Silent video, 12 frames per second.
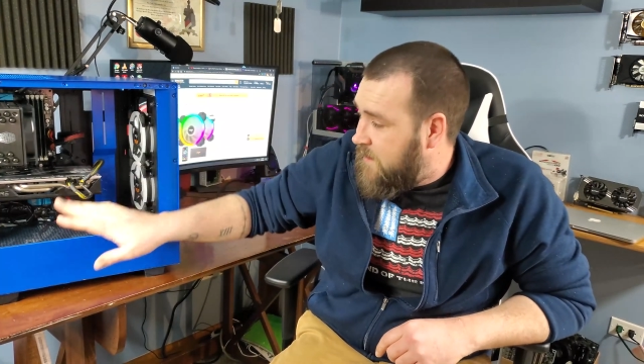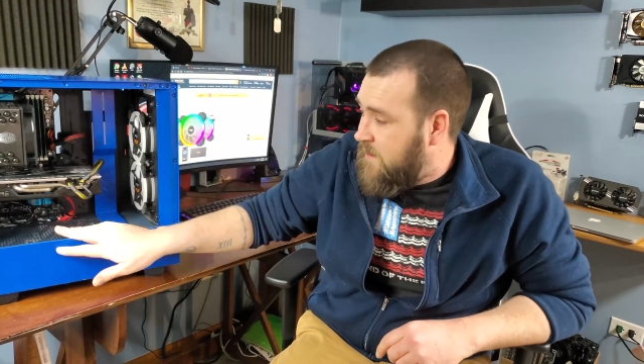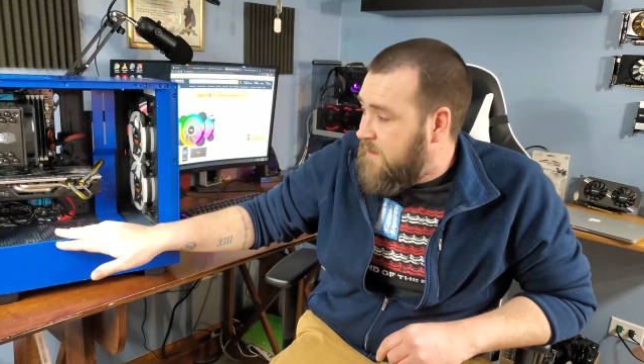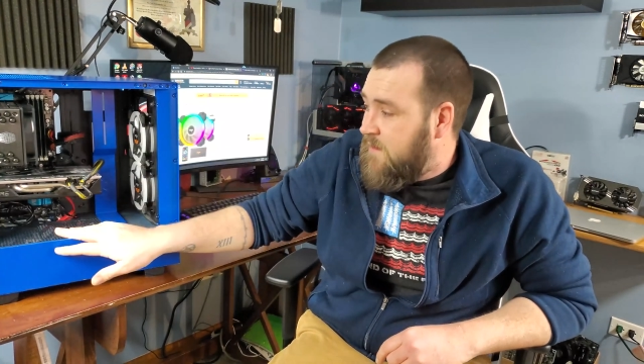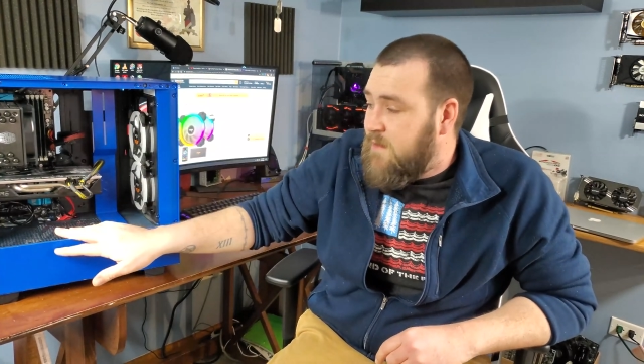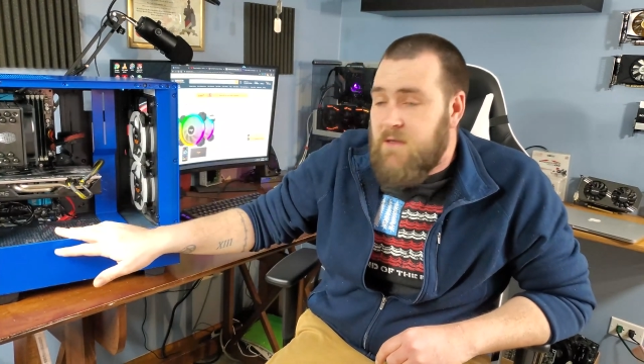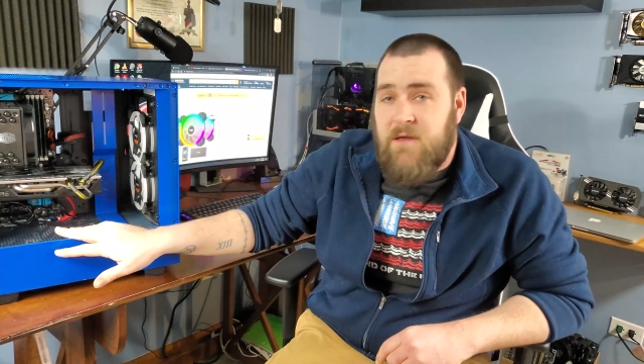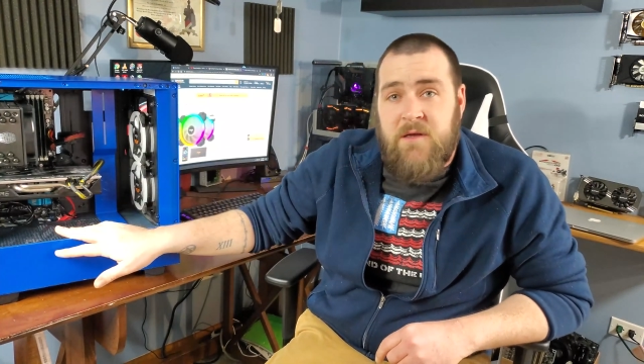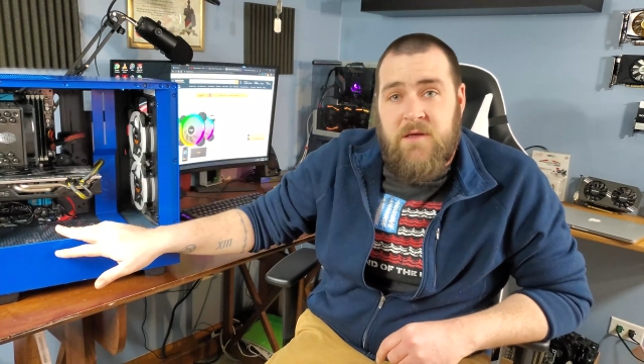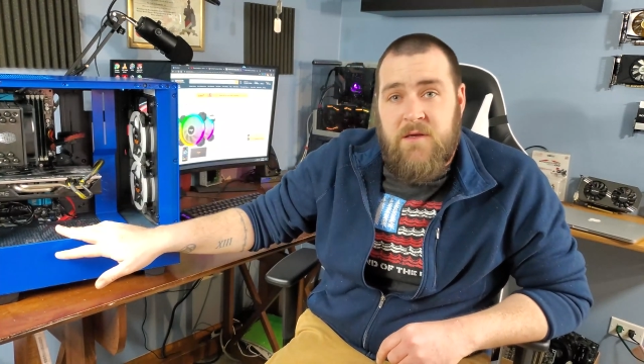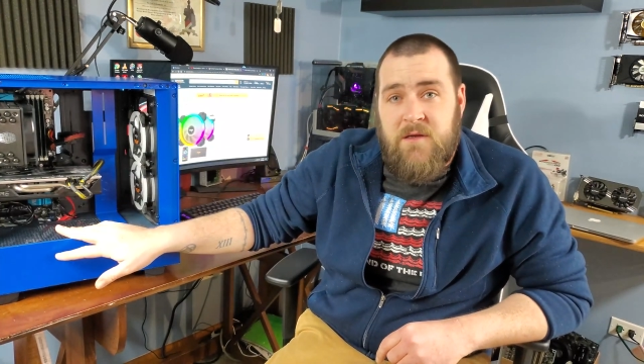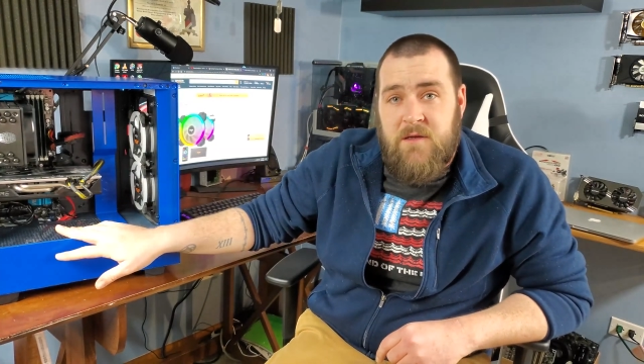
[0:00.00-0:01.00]

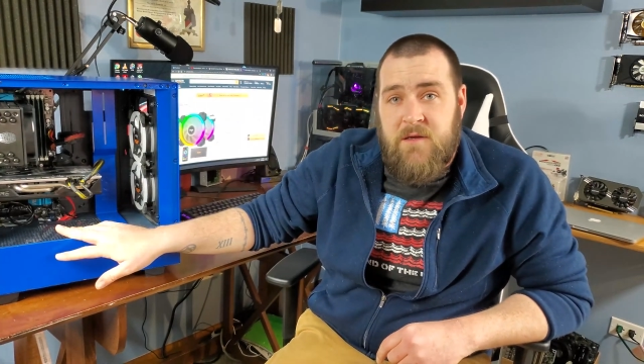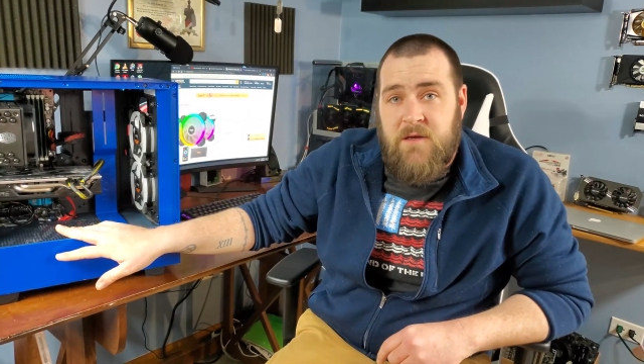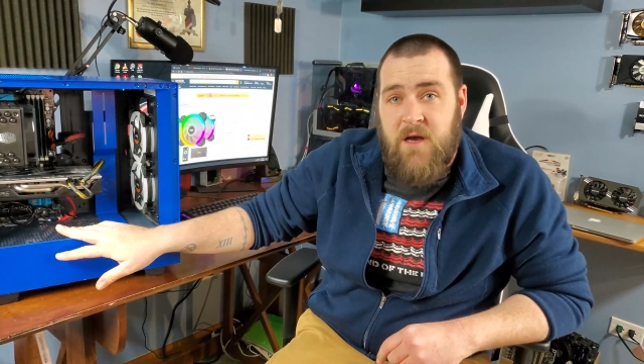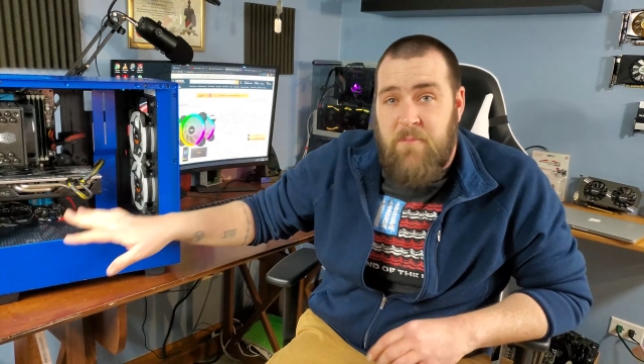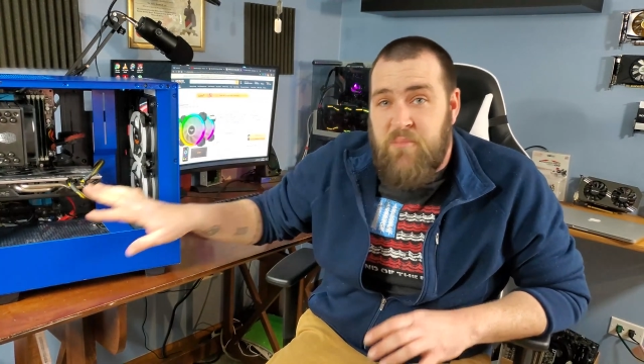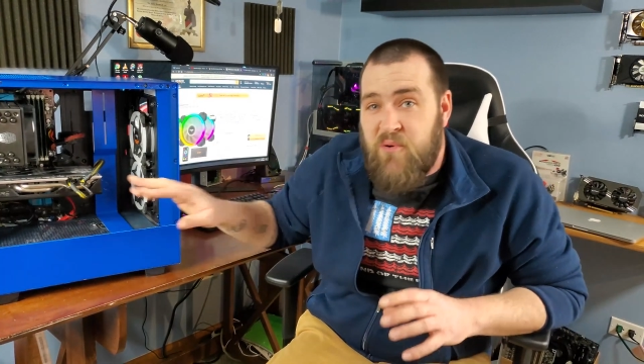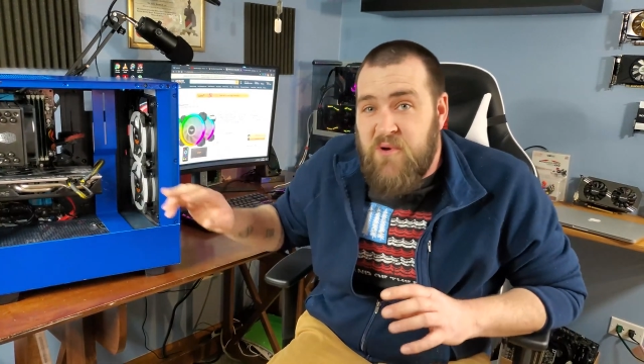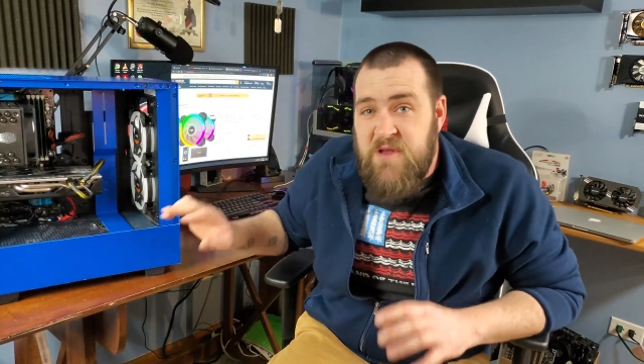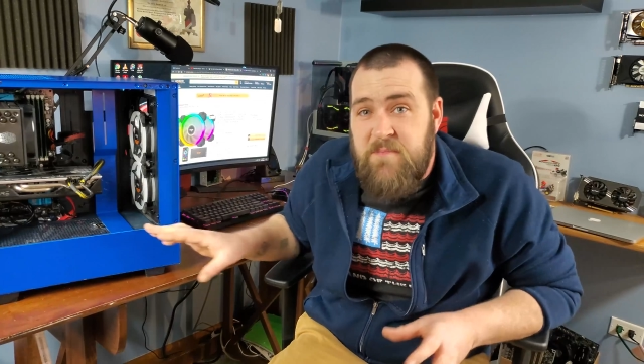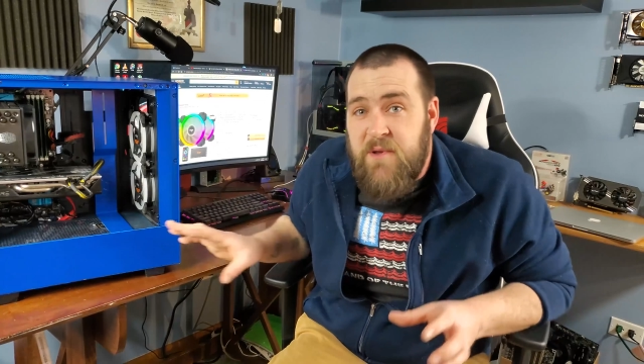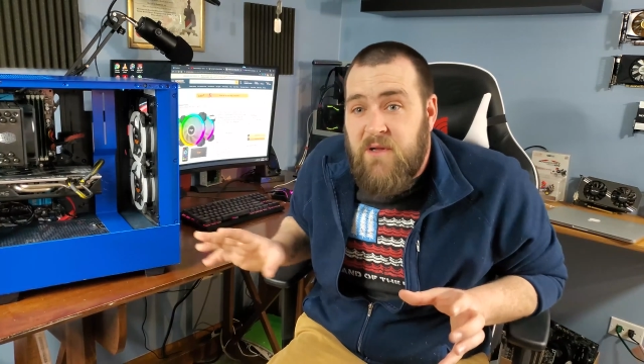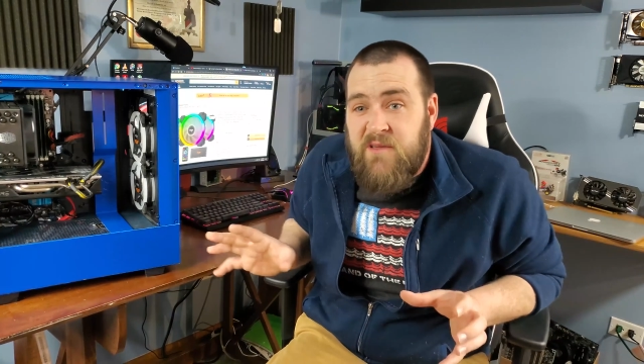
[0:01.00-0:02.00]
a
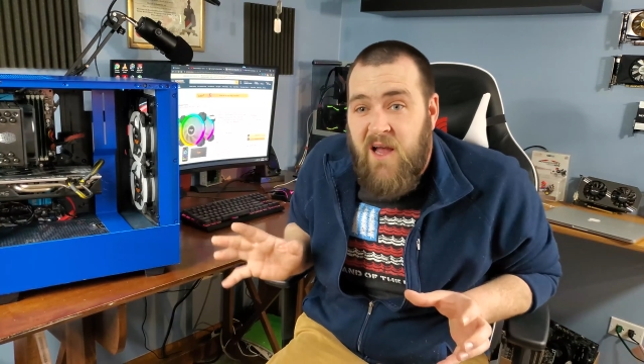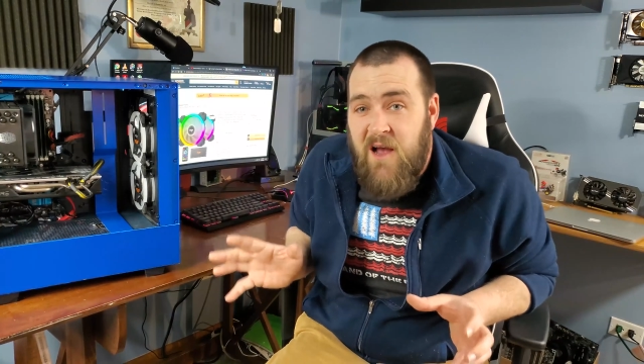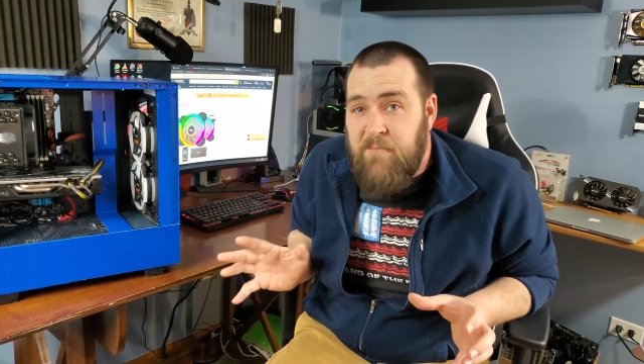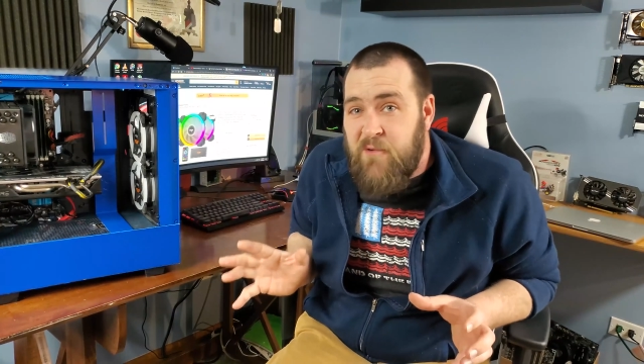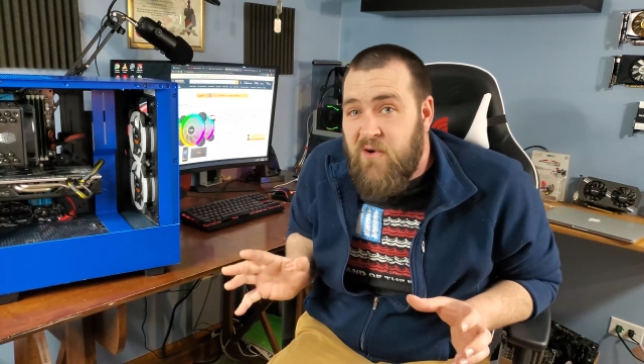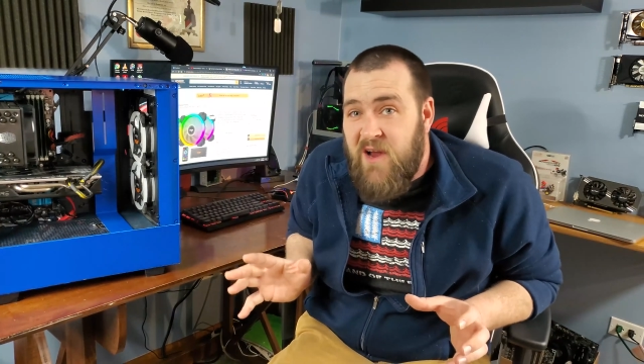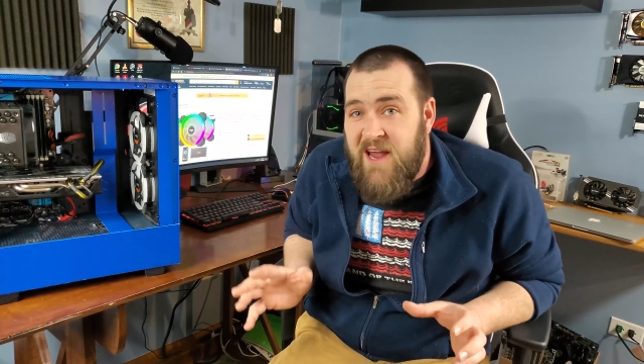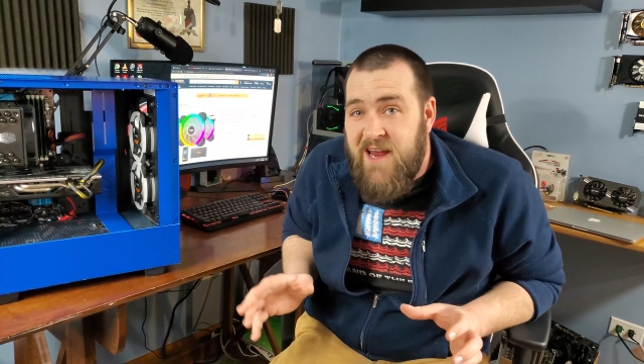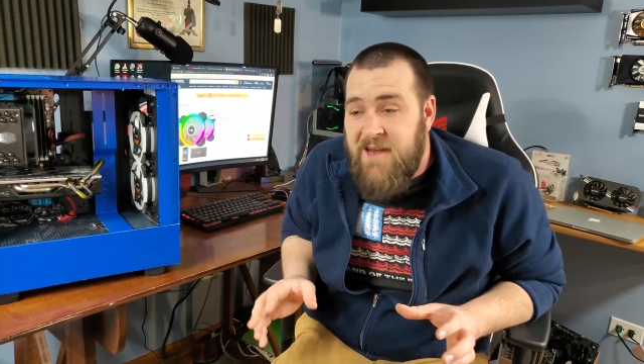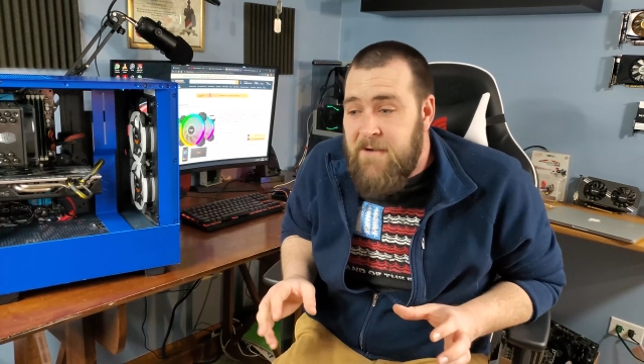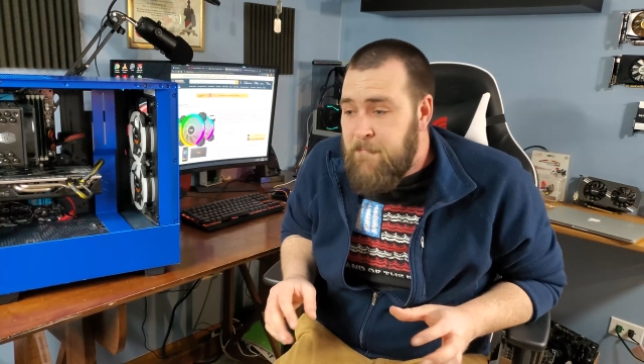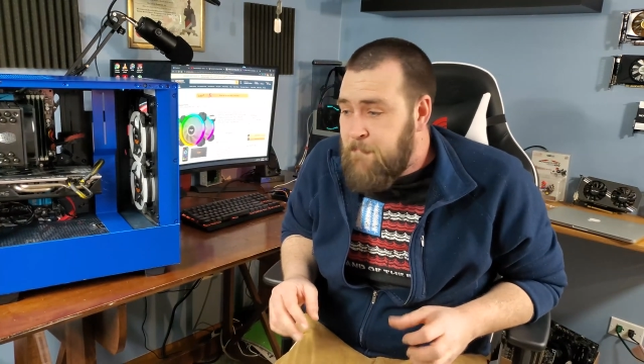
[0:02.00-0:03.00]
pre-built upgrade,